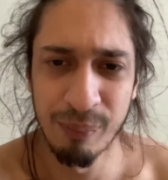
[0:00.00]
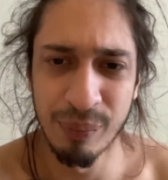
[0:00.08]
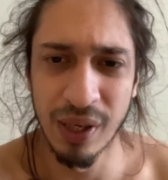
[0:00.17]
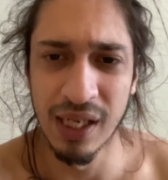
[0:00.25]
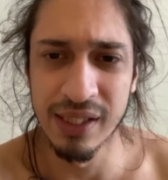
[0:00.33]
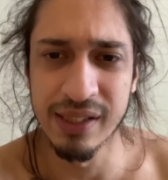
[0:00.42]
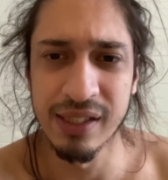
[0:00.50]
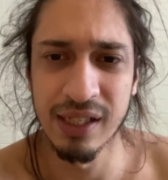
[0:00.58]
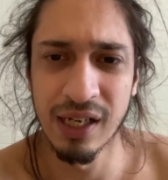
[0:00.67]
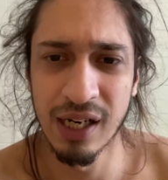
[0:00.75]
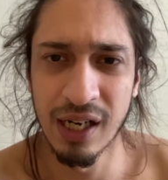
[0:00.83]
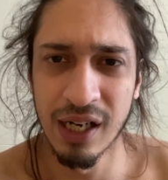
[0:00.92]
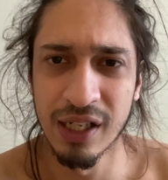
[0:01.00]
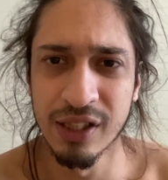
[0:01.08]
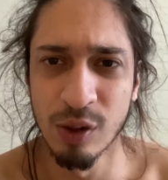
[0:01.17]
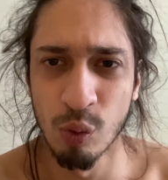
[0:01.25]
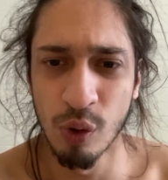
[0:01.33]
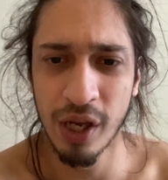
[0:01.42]
But uh,
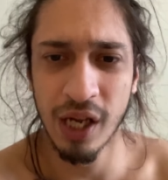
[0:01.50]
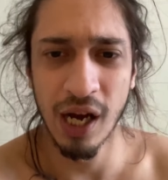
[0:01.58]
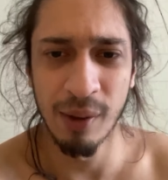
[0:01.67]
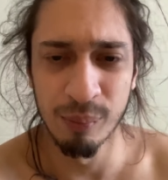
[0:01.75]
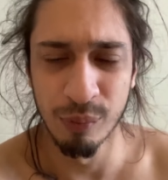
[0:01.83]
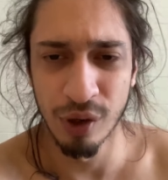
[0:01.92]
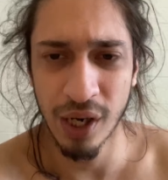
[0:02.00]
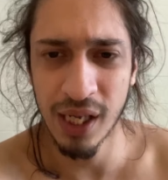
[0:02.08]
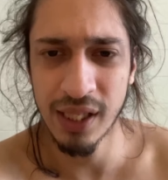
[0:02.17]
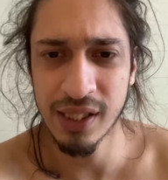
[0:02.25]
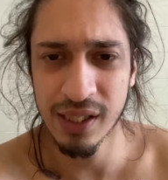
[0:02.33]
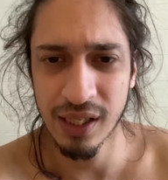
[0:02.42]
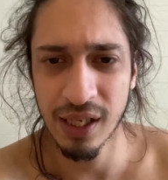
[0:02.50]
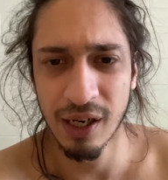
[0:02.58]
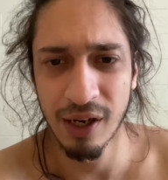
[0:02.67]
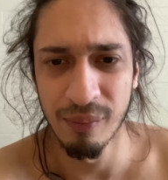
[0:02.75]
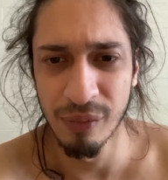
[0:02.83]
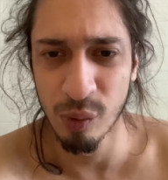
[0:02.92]
the way I'm bred,
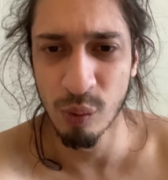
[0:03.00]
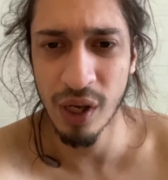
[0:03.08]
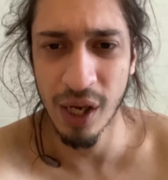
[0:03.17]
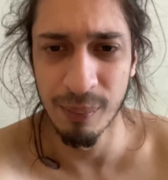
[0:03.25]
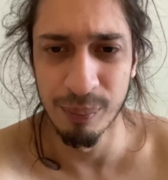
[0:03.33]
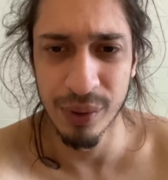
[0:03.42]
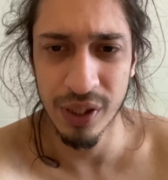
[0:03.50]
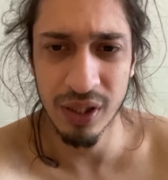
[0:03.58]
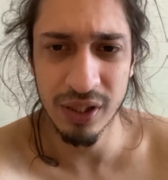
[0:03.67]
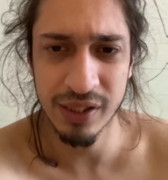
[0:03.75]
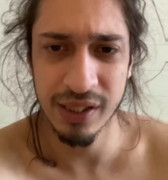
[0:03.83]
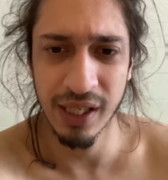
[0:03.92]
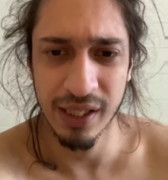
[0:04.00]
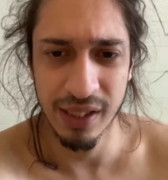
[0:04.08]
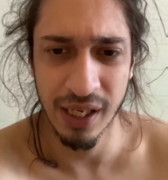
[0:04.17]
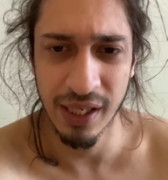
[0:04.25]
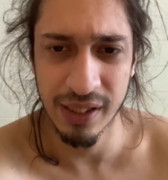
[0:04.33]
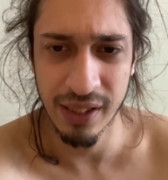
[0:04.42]
uh, the way I'm built,
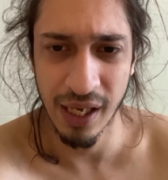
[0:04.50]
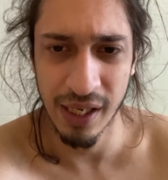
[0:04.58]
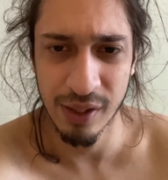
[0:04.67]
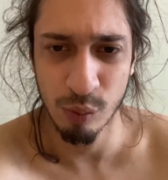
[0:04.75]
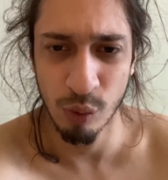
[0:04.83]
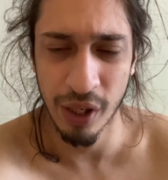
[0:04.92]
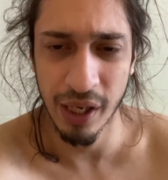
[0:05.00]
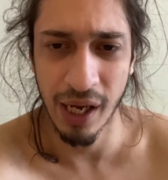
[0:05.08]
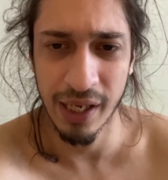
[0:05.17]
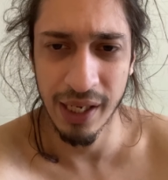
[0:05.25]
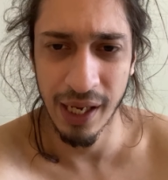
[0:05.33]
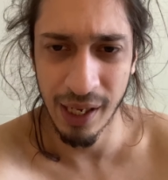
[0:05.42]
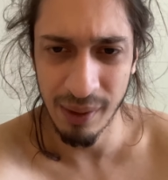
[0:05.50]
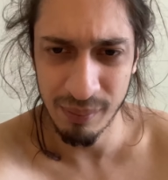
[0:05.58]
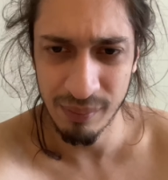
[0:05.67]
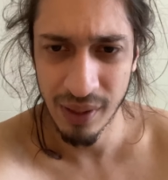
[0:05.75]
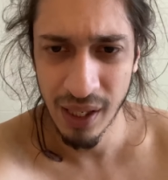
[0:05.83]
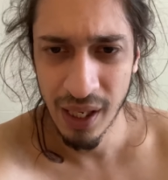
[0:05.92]
and, and, and what I
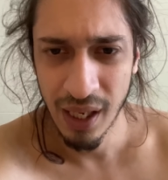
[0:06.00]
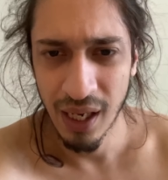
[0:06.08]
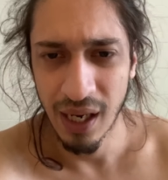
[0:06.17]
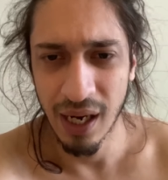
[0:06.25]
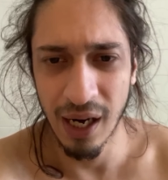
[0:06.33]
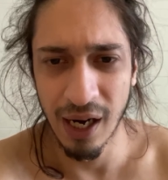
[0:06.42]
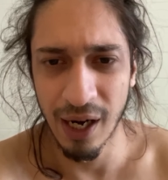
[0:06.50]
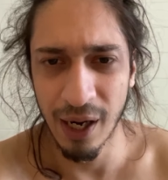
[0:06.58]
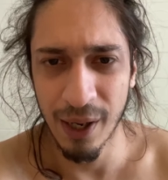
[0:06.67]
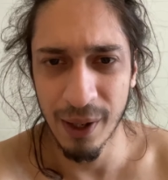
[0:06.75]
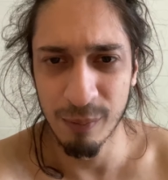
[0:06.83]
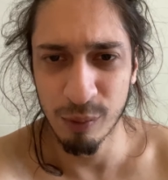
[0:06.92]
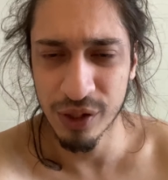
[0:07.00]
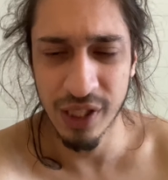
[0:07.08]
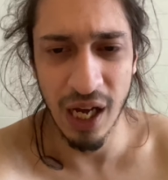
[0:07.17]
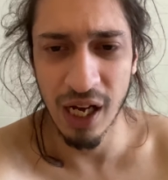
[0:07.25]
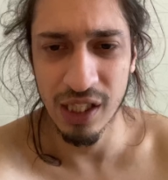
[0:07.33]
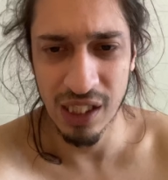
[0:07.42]
am uh, will
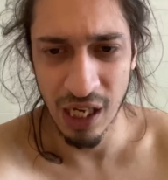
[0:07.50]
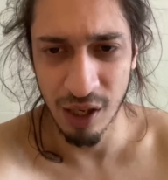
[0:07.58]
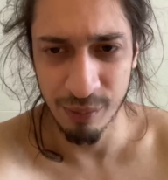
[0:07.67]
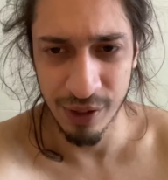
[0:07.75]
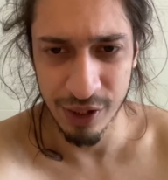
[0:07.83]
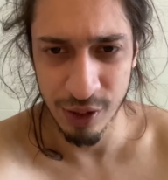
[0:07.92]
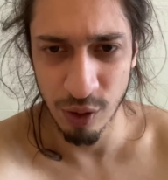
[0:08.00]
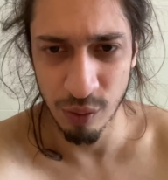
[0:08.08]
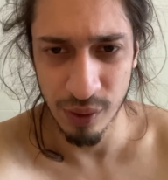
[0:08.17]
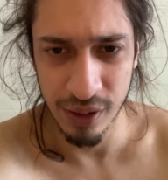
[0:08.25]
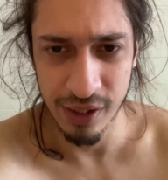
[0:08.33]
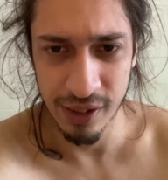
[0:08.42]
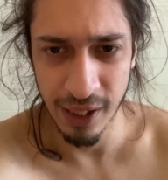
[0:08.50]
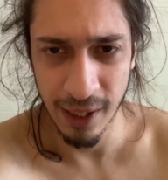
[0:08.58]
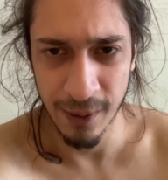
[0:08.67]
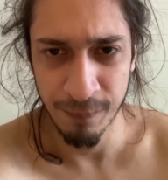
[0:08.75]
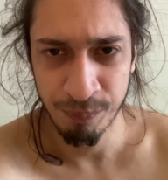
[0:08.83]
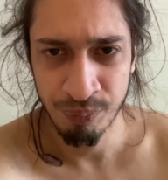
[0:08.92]
not allow me to go into
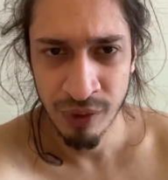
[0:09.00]
that.